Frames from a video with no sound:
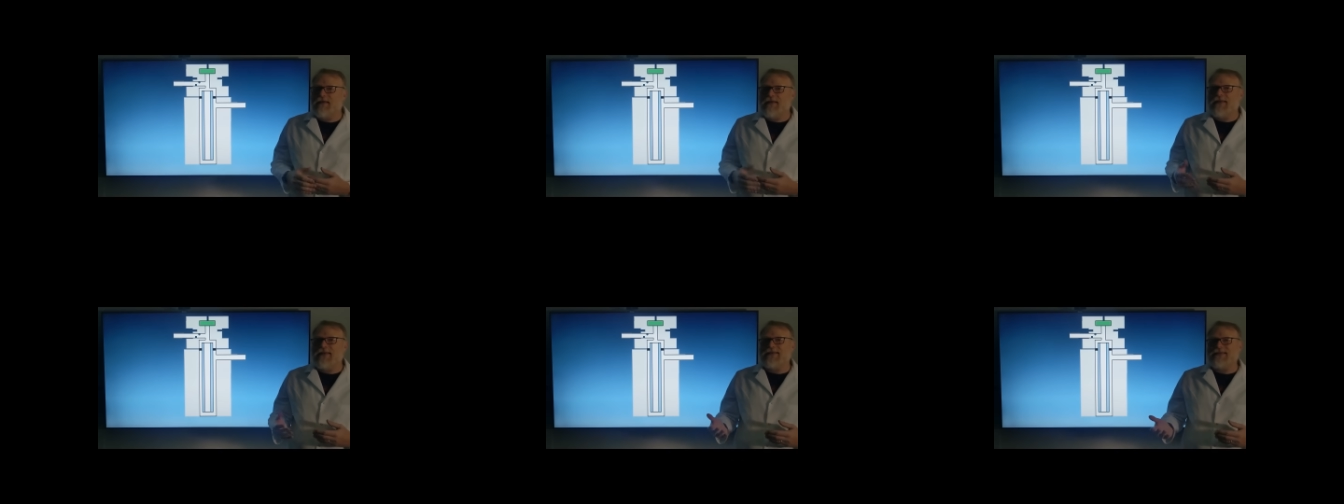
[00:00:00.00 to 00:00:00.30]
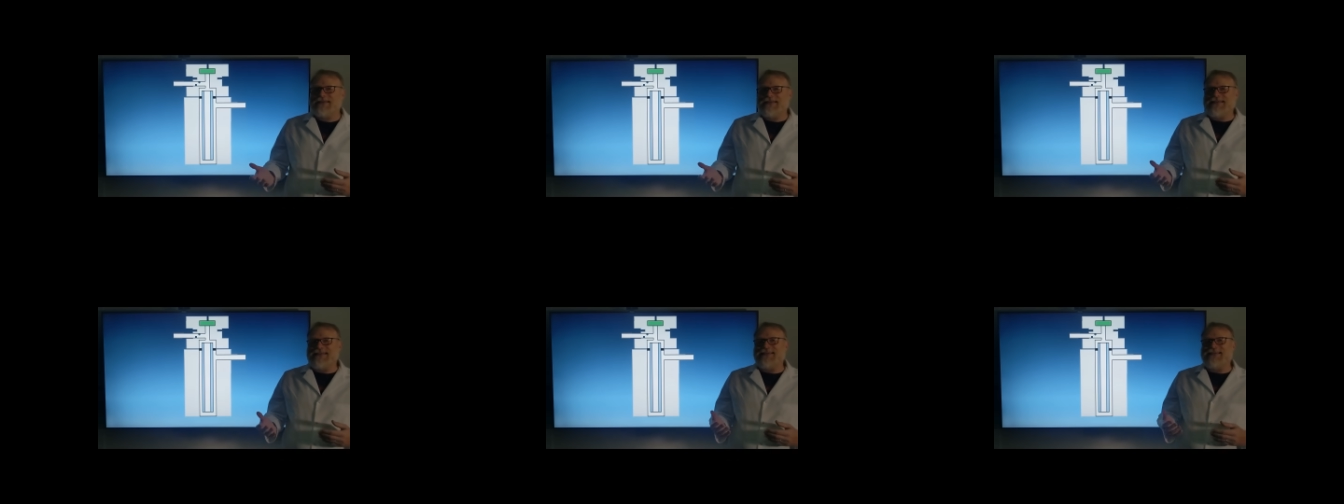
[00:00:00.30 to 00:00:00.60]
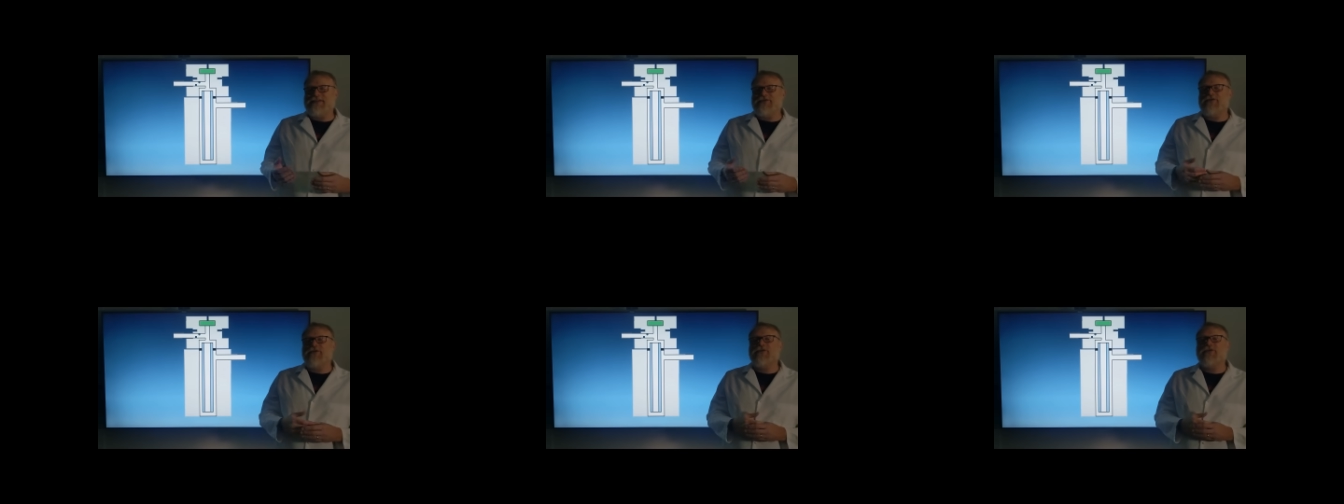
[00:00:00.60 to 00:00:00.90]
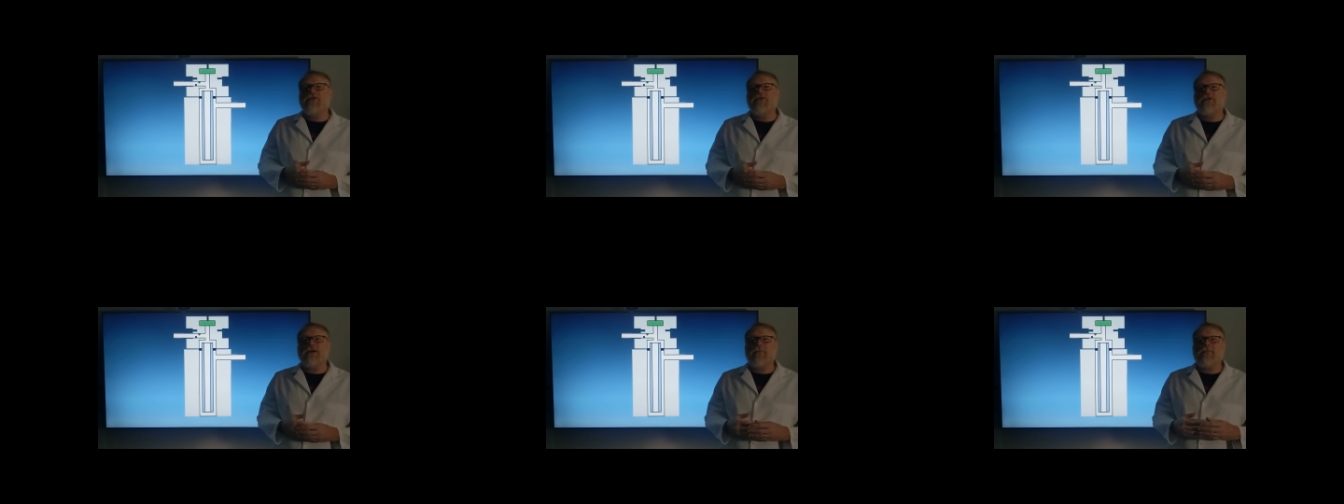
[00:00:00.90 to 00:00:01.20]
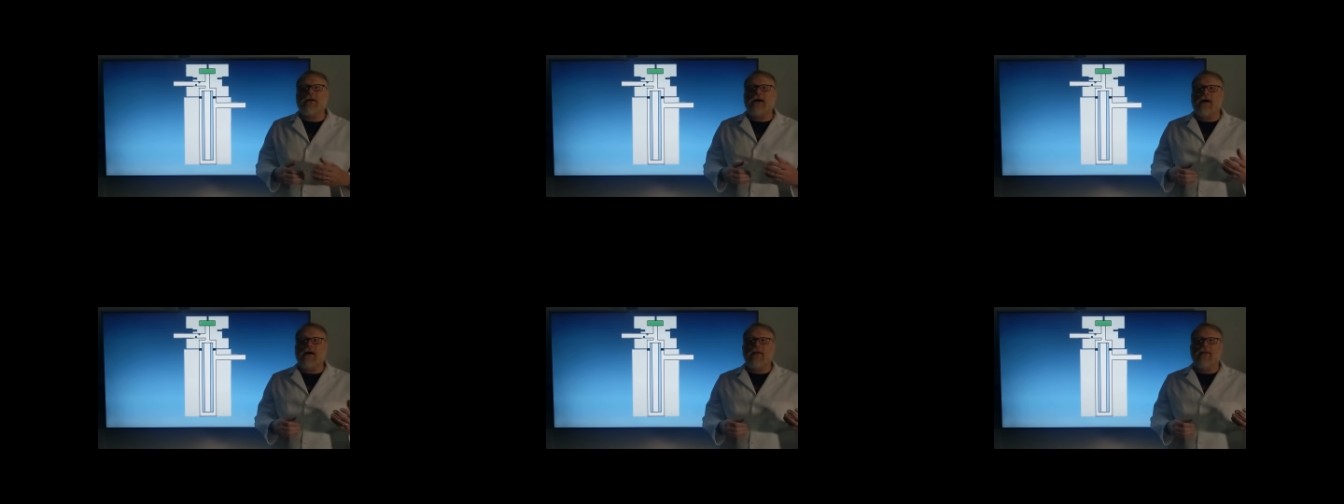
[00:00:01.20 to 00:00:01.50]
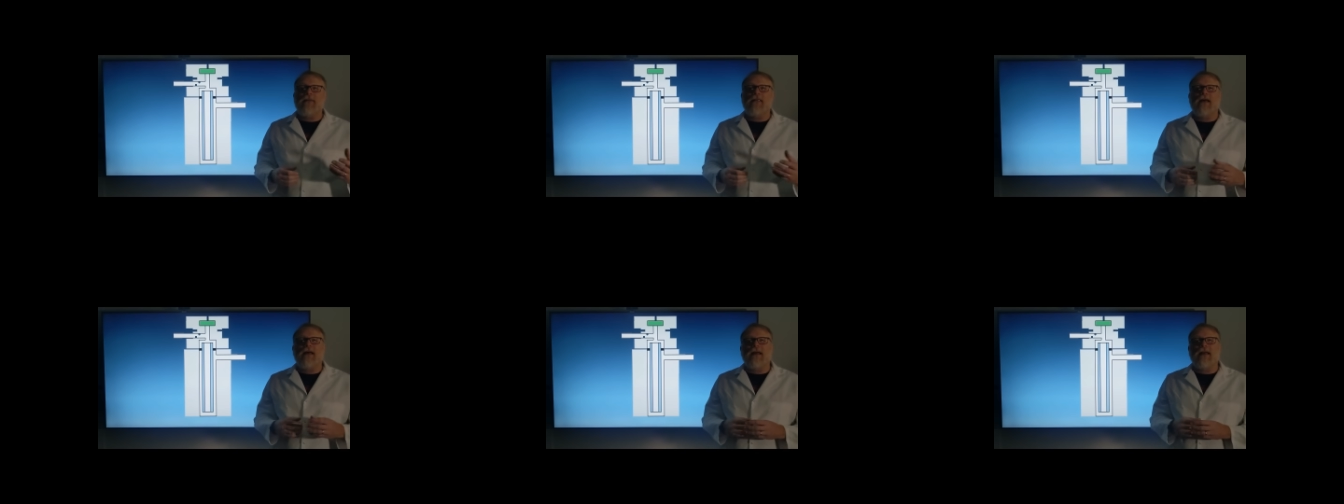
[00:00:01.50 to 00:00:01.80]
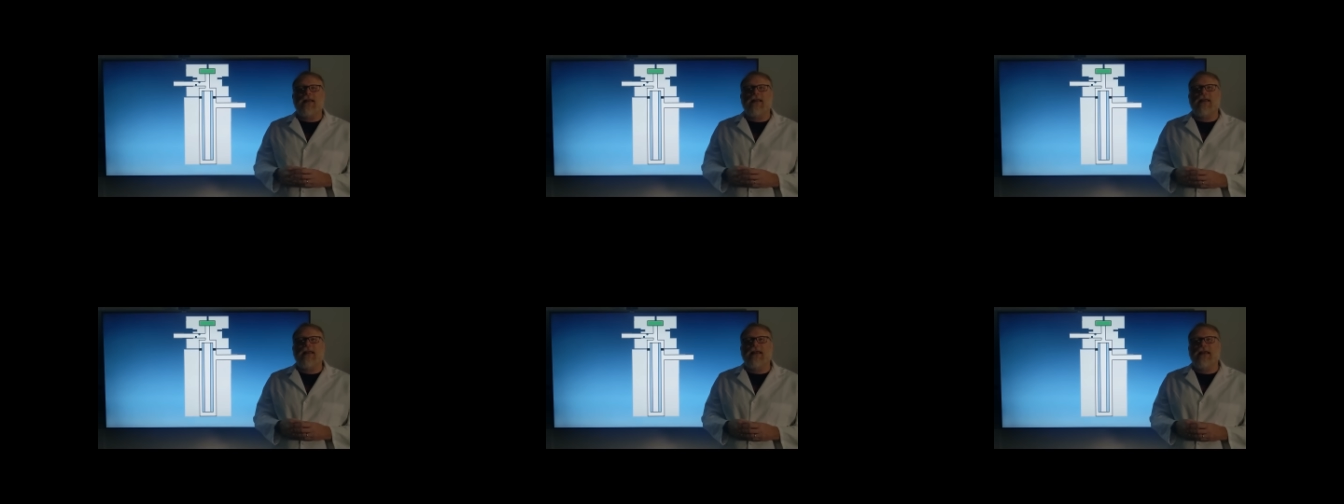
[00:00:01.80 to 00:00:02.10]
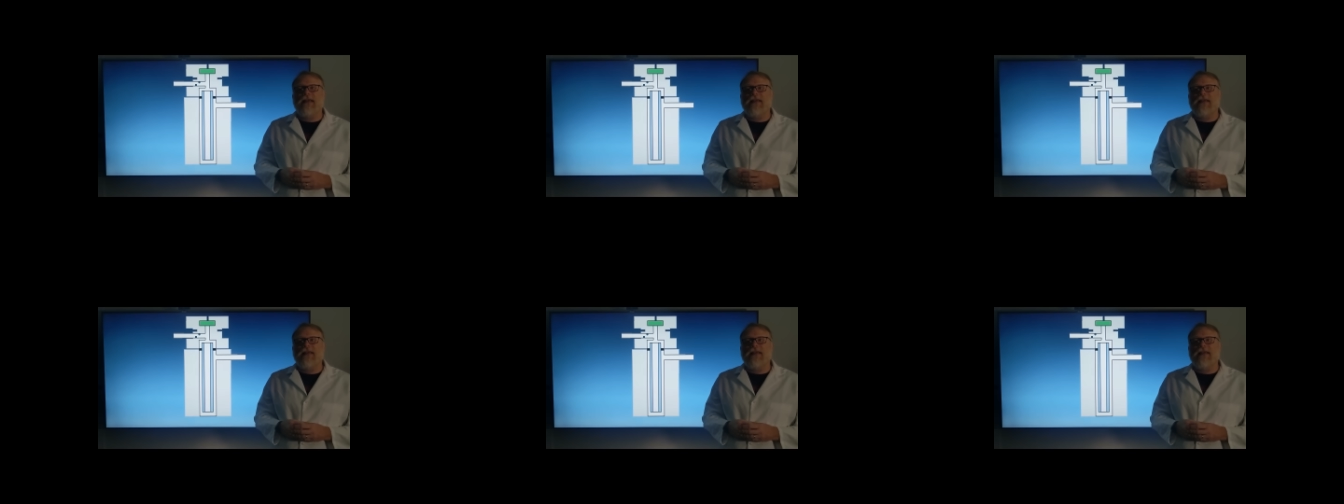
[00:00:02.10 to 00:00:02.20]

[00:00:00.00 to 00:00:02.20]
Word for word: Well, it's easy. You can look up online